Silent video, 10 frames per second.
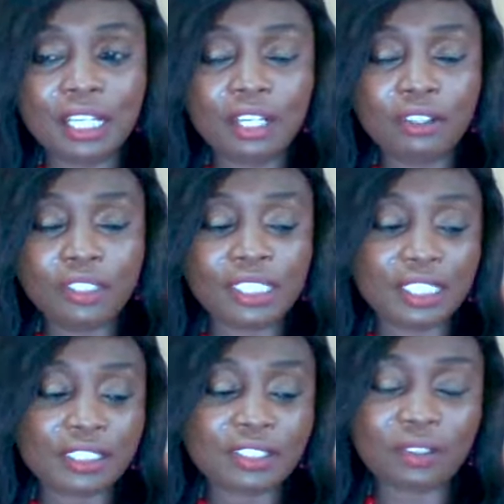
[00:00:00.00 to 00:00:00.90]

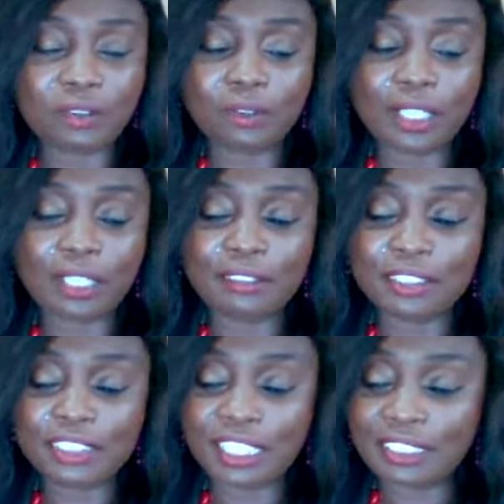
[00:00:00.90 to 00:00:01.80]
Okay, so
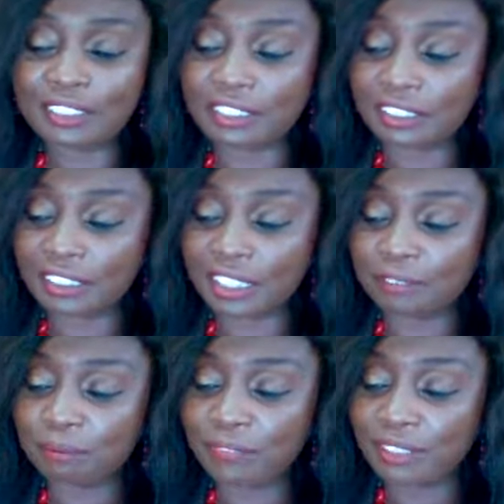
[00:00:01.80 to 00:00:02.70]
um, that is it.